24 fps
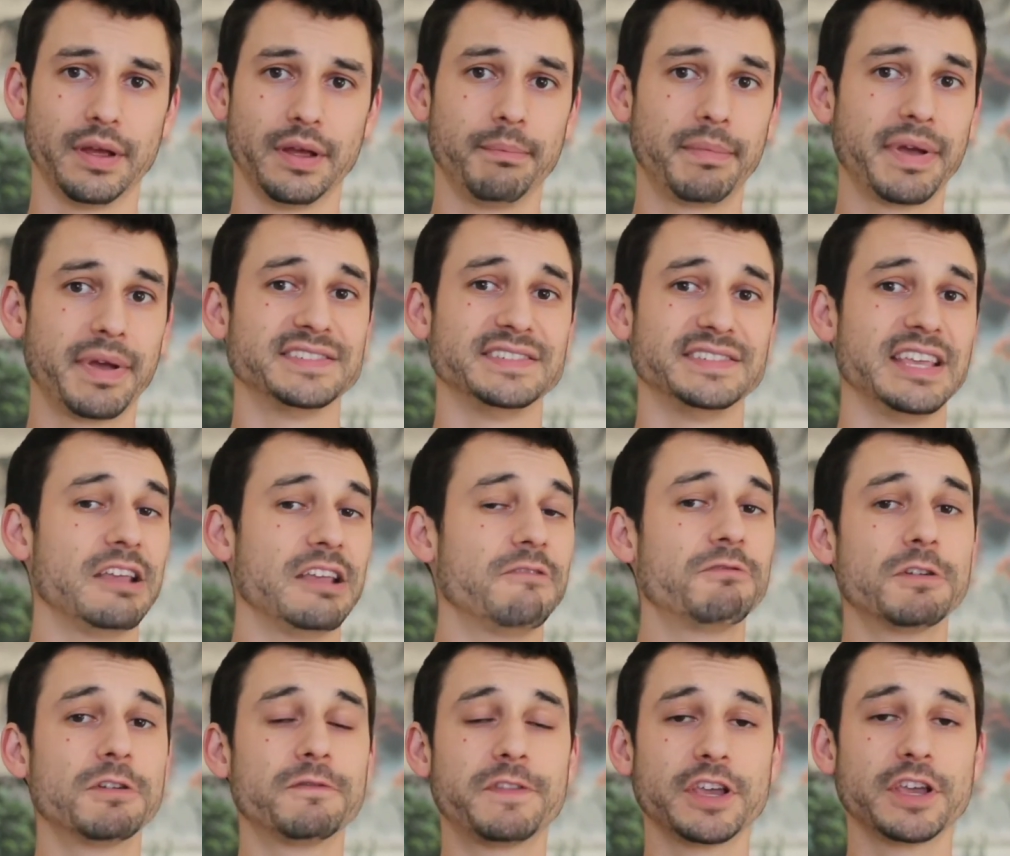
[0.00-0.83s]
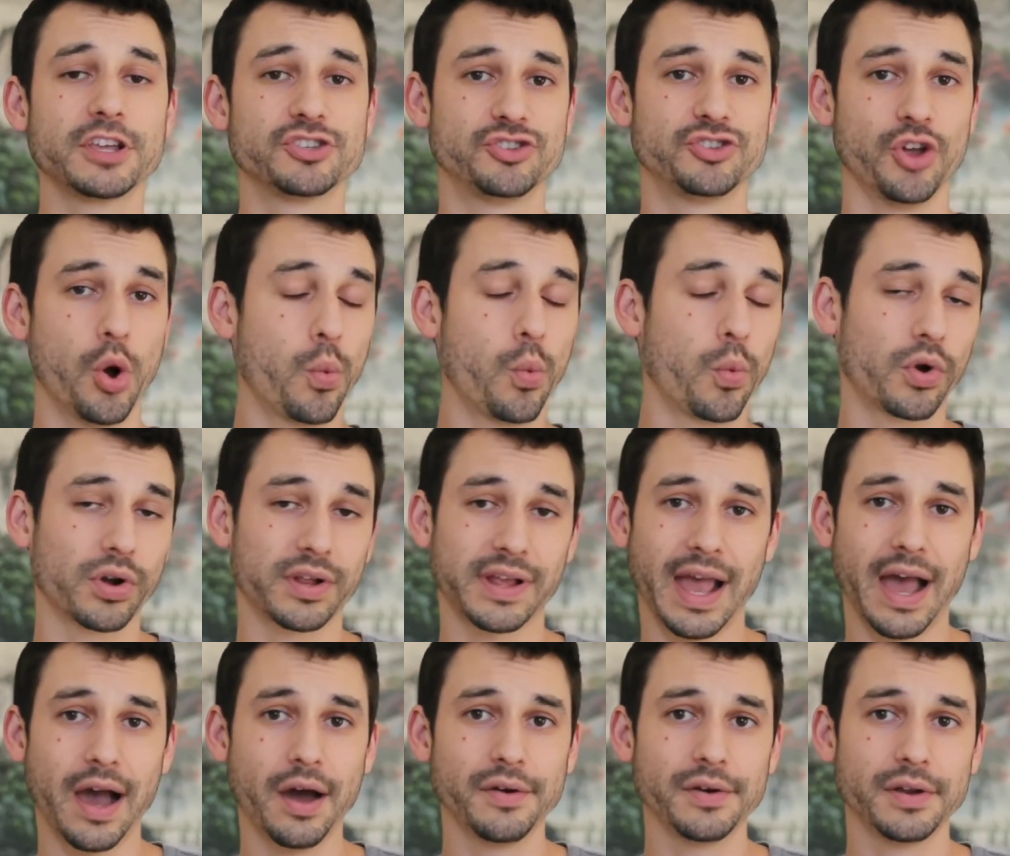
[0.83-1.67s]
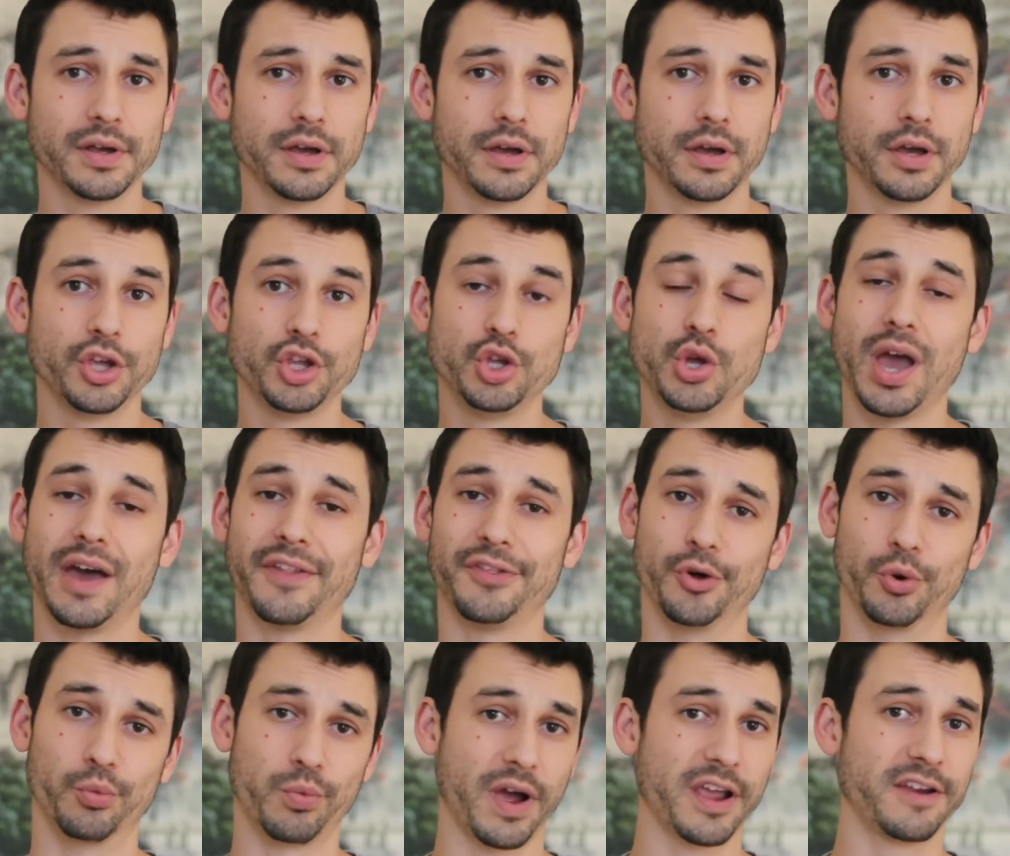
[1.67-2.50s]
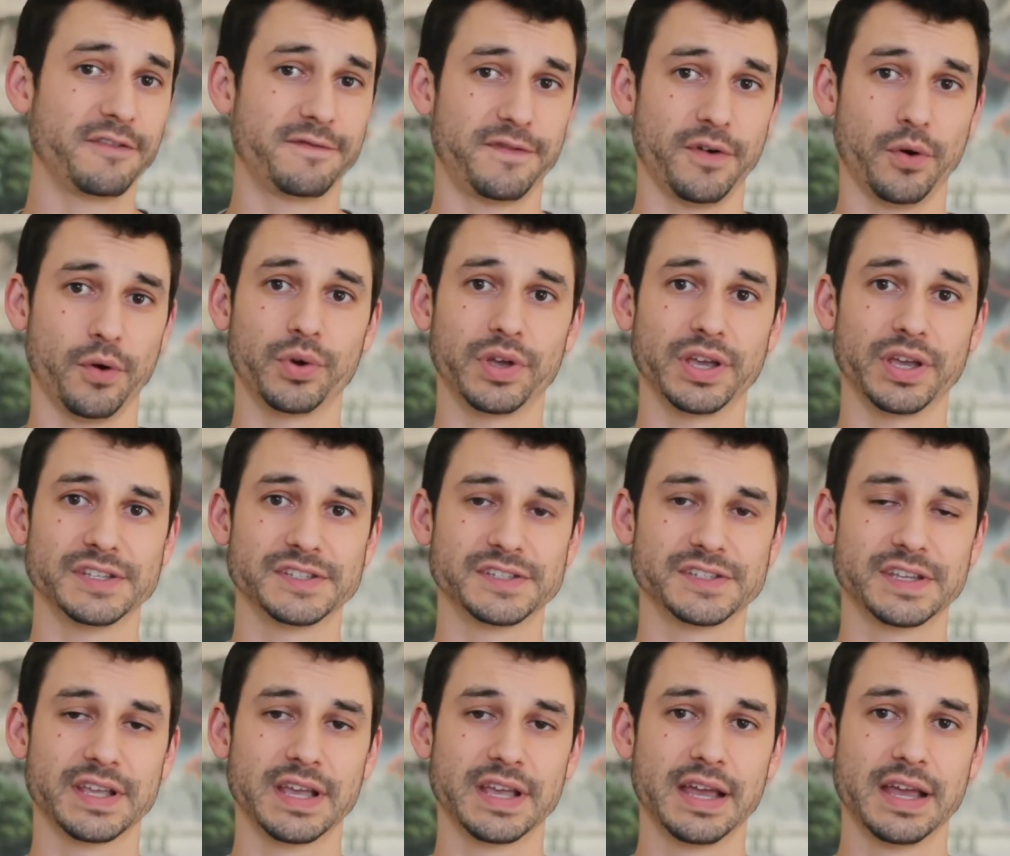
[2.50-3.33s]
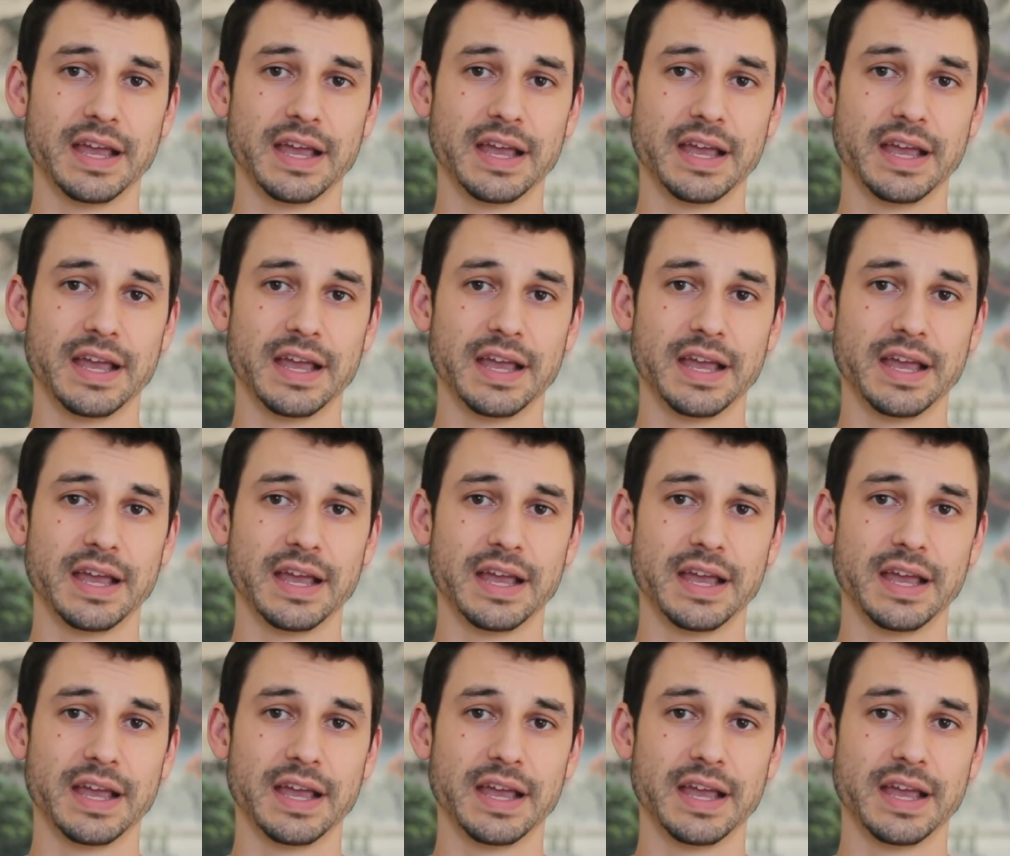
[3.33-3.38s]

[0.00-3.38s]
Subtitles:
Because even if things don't work out, you had the right focus.